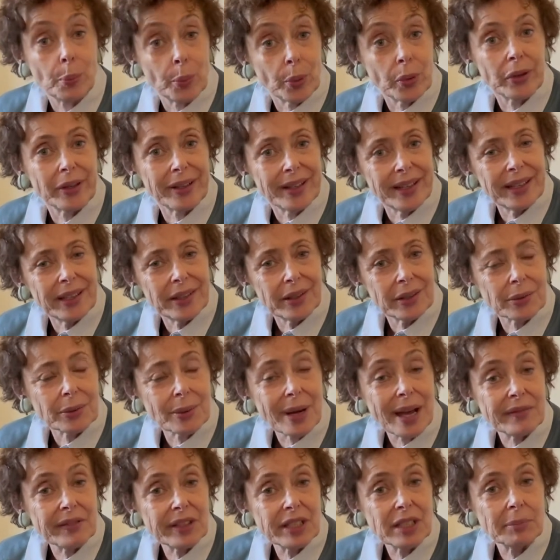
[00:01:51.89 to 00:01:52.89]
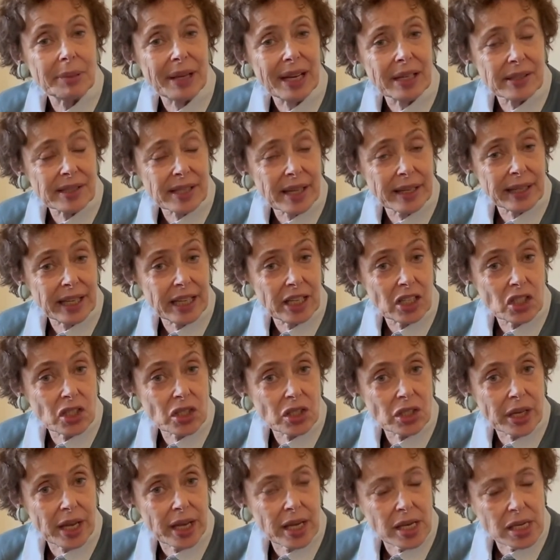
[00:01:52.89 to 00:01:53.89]
boy arriving in Paris at
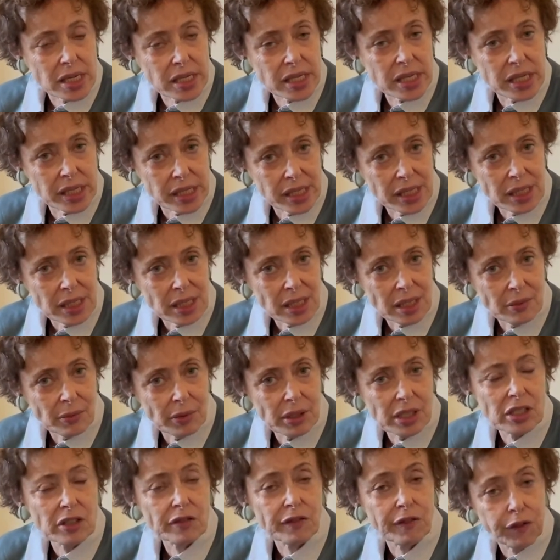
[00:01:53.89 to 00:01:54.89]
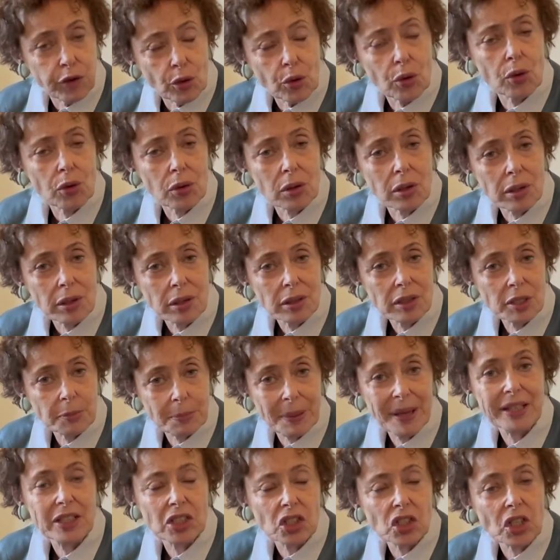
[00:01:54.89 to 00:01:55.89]
age 18 with four
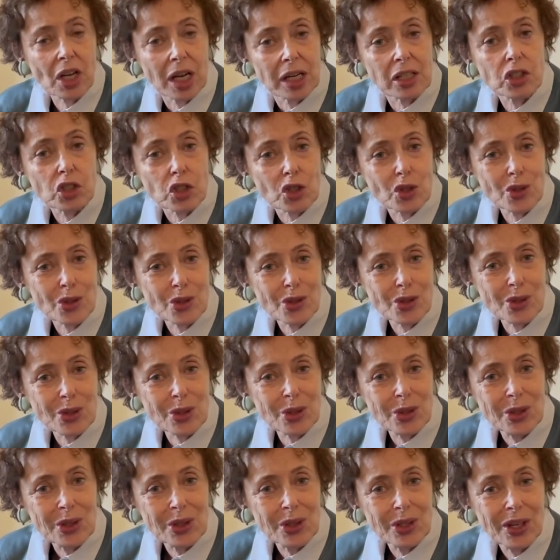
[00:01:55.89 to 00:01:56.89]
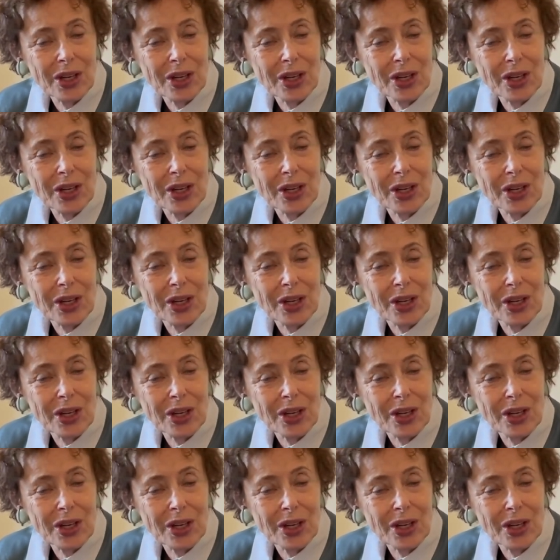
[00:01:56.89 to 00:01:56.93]
Spanish cultures